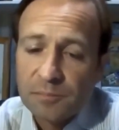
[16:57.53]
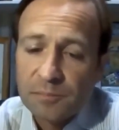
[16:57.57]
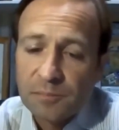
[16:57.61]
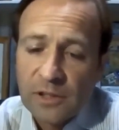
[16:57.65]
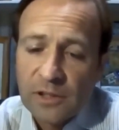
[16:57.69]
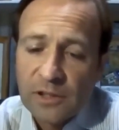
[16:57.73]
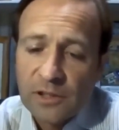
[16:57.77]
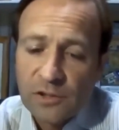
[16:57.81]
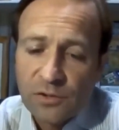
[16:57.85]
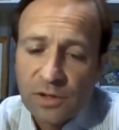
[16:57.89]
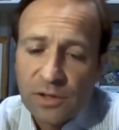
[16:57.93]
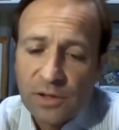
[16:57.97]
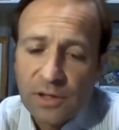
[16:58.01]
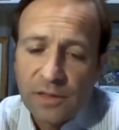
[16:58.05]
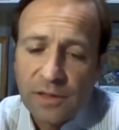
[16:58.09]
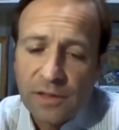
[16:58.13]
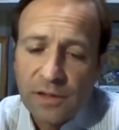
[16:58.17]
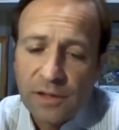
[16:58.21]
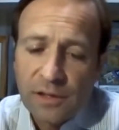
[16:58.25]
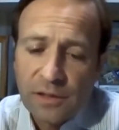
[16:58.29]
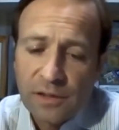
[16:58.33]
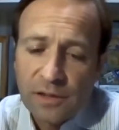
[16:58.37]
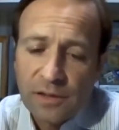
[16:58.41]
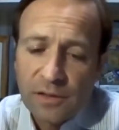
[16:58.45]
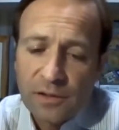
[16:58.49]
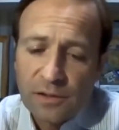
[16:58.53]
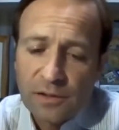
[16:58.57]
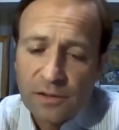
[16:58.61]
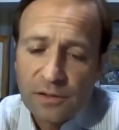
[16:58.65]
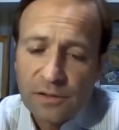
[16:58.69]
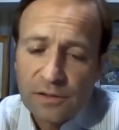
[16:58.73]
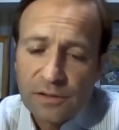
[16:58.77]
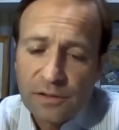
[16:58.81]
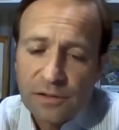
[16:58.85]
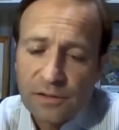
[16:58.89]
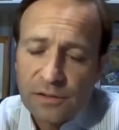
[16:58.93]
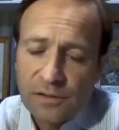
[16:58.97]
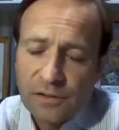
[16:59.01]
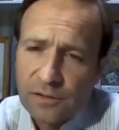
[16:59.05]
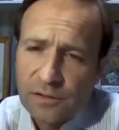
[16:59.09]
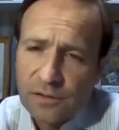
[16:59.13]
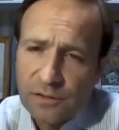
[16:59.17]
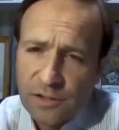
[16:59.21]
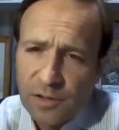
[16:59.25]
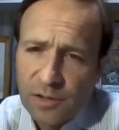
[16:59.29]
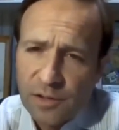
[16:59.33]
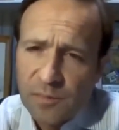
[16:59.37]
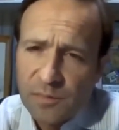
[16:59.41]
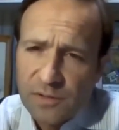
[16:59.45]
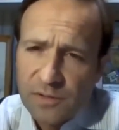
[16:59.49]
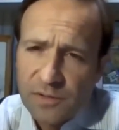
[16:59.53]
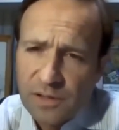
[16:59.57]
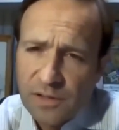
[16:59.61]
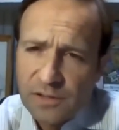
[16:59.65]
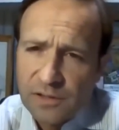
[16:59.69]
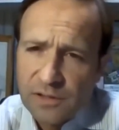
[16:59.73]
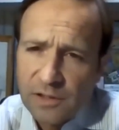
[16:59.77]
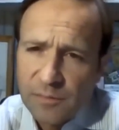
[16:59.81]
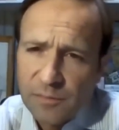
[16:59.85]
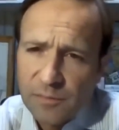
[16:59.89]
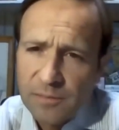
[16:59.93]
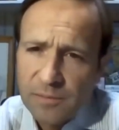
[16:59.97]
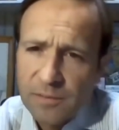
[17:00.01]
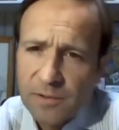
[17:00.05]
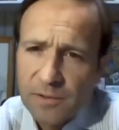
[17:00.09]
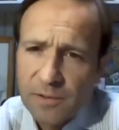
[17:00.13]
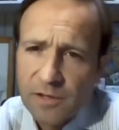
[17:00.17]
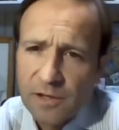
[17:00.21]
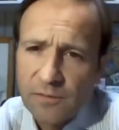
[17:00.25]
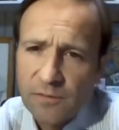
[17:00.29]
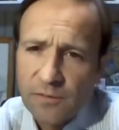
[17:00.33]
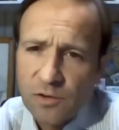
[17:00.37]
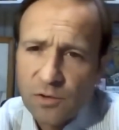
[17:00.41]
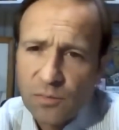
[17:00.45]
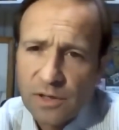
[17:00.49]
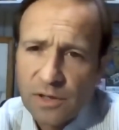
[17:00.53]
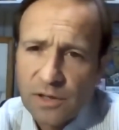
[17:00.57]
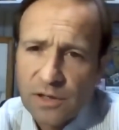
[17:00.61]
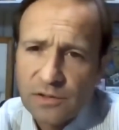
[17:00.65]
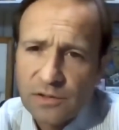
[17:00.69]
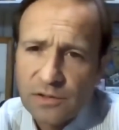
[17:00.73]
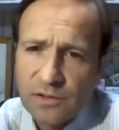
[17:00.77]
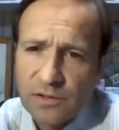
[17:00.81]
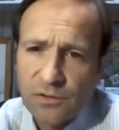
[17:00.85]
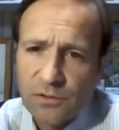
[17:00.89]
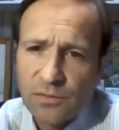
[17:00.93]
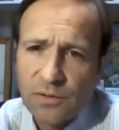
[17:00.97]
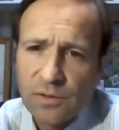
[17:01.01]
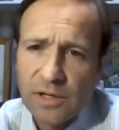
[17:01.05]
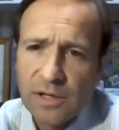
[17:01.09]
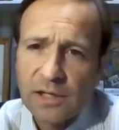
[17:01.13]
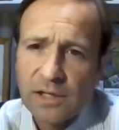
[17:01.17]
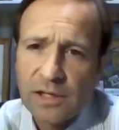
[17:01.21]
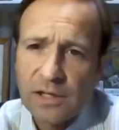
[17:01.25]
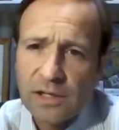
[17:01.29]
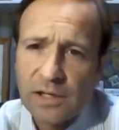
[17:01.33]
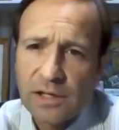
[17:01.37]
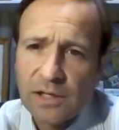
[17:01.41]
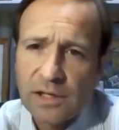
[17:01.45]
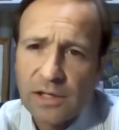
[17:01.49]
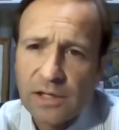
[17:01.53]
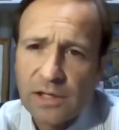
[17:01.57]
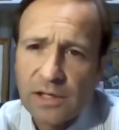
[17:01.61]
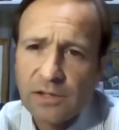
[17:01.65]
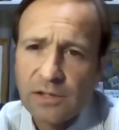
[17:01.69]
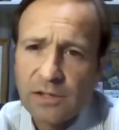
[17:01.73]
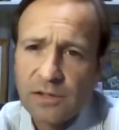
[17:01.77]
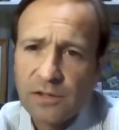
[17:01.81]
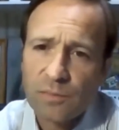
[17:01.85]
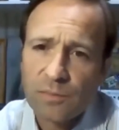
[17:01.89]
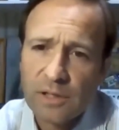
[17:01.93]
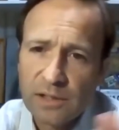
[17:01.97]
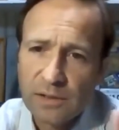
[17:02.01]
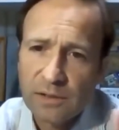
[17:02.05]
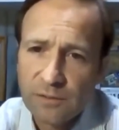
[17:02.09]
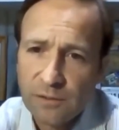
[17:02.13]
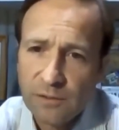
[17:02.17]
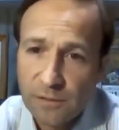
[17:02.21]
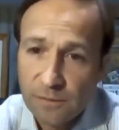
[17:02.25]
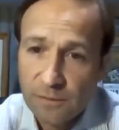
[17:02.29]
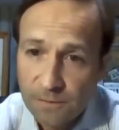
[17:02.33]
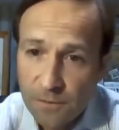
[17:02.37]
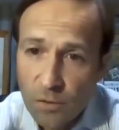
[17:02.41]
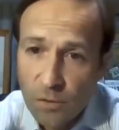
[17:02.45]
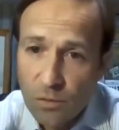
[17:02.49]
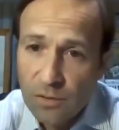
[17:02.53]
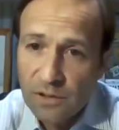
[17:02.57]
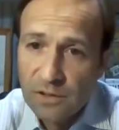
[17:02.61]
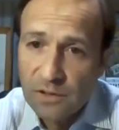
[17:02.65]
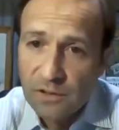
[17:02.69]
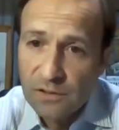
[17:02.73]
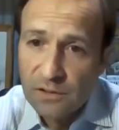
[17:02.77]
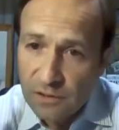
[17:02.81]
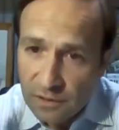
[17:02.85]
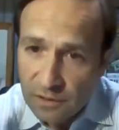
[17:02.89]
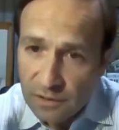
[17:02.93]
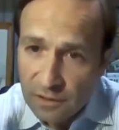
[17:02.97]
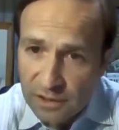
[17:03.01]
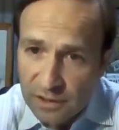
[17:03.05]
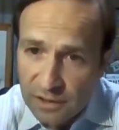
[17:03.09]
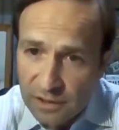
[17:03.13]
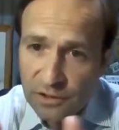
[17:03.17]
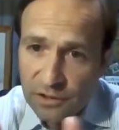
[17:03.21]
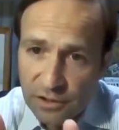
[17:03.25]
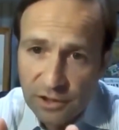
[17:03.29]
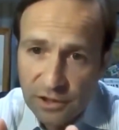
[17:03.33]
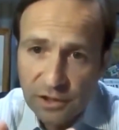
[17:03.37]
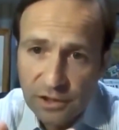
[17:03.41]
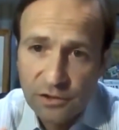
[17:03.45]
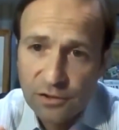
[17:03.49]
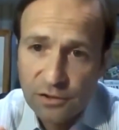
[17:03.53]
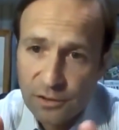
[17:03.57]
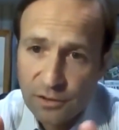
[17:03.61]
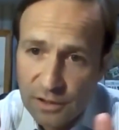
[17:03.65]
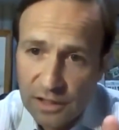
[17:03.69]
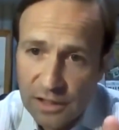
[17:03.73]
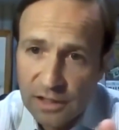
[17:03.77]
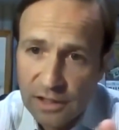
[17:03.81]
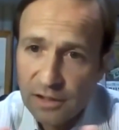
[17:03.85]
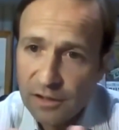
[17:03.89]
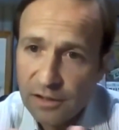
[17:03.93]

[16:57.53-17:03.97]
And so I think that there's some sense that maybe the governor wants to try to focus the